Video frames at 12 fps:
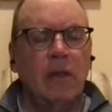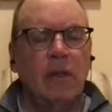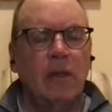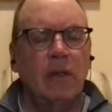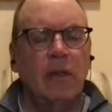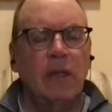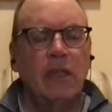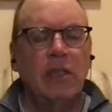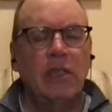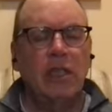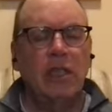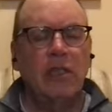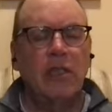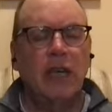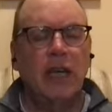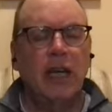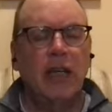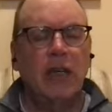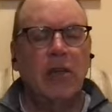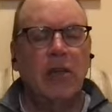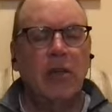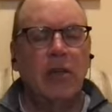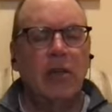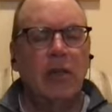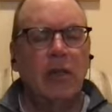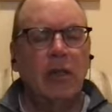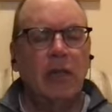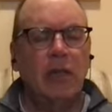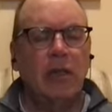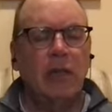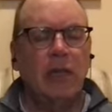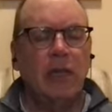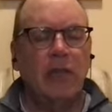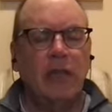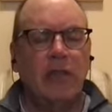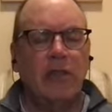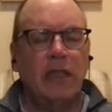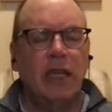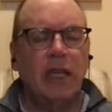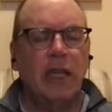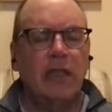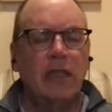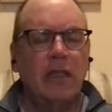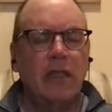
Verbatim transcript: not to judge that or try to fix that.